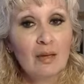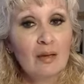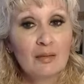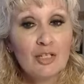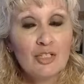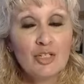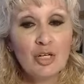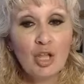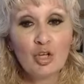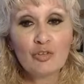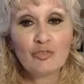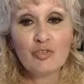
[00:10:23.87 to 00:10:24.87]
because you're going
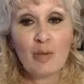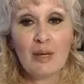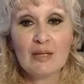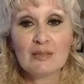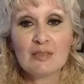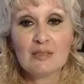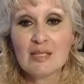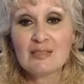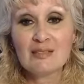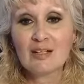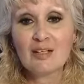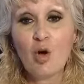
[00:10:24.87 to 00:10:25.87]
to learn from it. It's
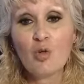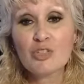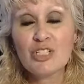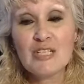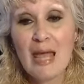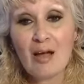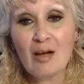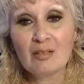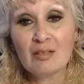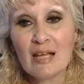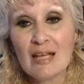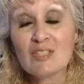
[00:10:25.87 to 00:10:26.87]
not going to hold you down.
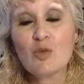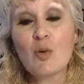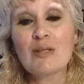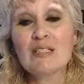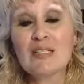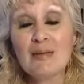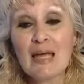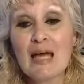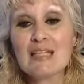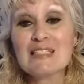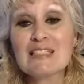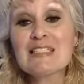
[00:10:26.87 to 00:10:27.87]
It's going to be
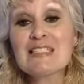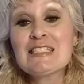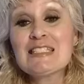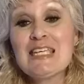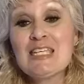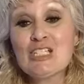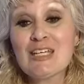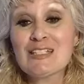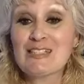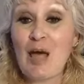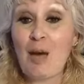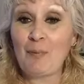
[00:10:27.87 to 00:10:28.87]
a teaching
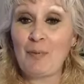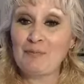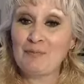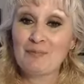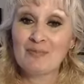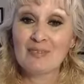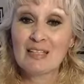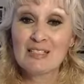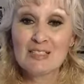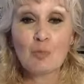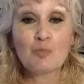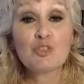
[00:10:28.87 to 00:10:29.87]
step.
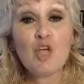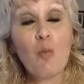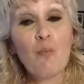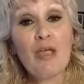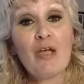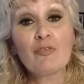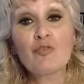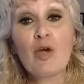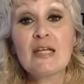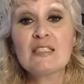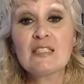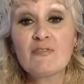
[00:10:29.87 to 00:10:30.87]
So don't be
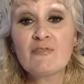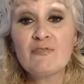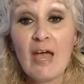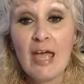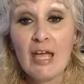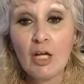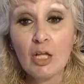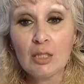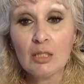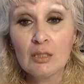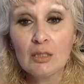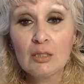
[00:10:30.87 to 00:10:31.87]
afraid to fail.
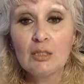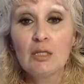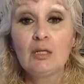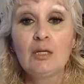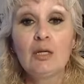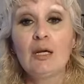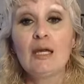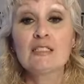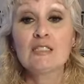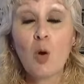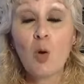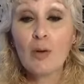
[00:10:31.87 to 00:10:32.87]
It's
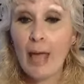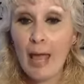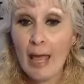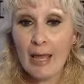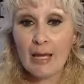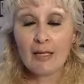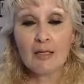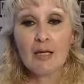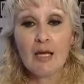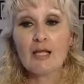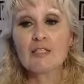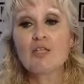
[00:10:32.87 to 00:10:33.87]
okay.
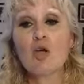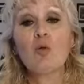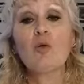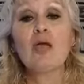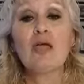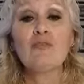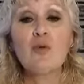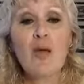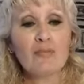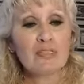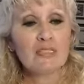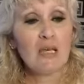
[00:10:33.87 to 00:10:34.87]
And if you
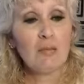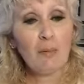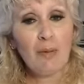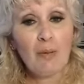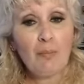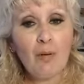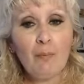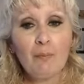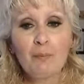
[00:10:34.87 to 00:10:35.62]
have a team of people,